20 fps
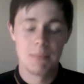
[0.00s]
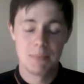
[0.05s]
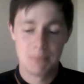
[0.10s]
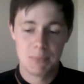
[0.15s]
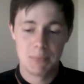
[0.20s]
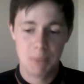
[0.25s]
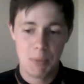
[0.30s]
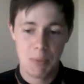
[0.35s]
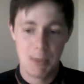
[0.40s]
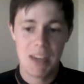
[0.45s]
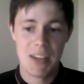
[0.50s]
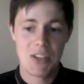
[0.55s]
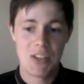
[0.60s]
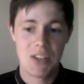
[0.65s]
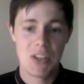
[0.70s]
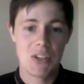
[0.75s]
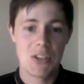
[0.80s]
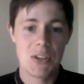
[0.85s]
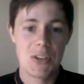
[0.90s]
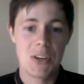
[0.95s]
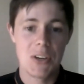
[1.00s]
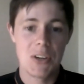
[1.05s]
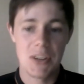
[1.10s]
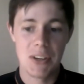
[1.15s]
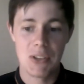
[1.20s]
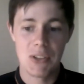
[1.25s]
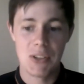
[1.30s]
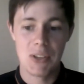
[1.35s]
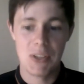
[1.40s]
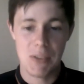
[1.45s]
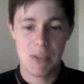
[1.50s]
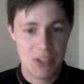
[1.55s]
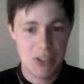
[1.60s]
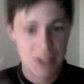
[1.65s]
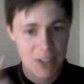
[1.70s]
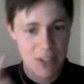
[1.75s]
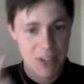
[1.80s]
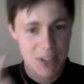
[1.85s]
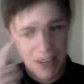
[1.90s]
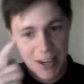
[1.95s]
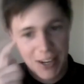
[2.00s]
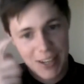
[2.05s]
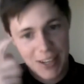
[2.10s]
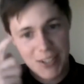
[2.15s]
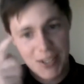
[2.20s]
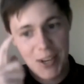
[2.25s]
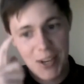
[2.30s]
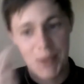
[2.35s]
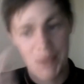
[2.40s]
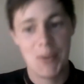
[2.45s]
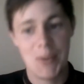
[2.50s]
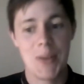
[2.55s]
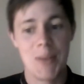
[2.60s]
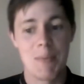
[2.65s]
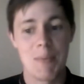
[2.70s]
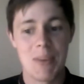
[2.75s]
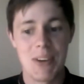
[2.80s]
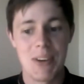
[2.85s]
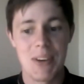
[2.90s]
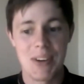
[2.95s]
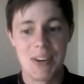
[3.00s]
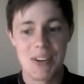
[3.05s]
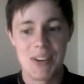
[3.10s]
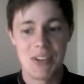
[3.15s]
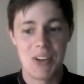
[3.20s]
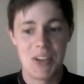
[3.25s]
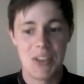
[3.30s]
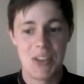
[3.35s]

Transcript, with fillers: Yeah. It's 3 0, so I'm going to stick stick with up here and I'm say.